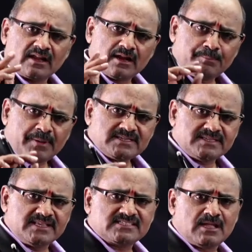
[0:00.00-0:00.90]

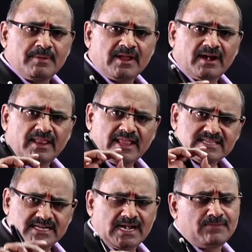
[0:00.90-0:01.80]
compressor is coming under a
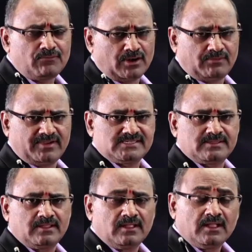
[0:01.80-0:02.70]
steady flow
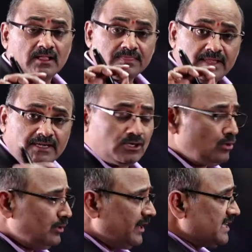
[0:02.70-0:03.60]
device. That
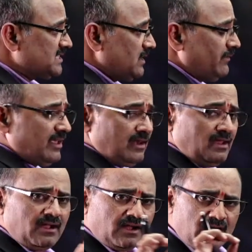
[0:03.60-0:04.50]
too it is
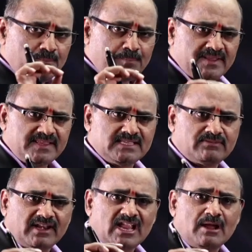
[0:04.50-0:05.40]
given compressor is
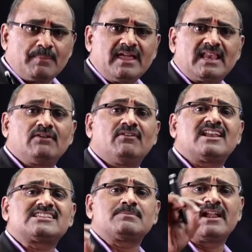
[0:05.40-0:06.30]
working by
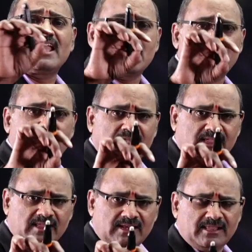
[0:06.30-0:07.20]
reversible
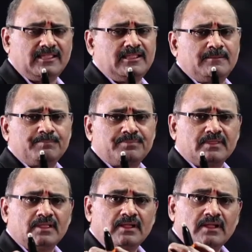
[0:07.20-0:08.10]
adiabatically.
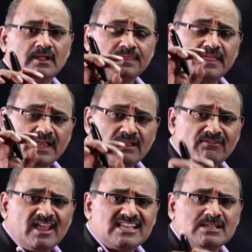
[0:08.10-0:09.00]
The
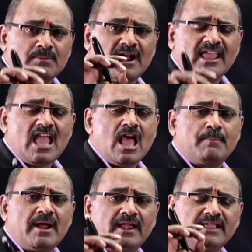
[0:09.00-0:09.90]
reversible
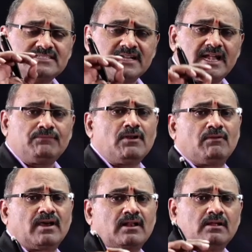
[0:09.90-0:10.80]
adiabatic steady
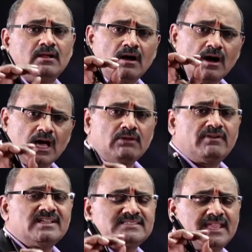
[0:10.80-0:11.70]
flow work
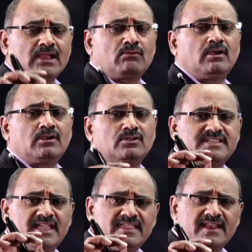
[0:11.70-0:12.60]
always equal to
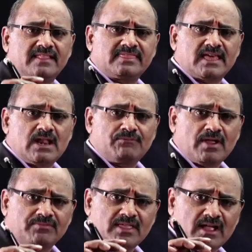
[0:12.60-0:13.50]
change in enthalpy
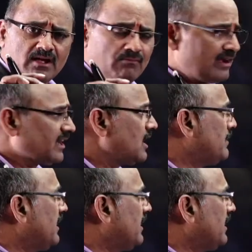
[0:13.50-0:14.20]
of the working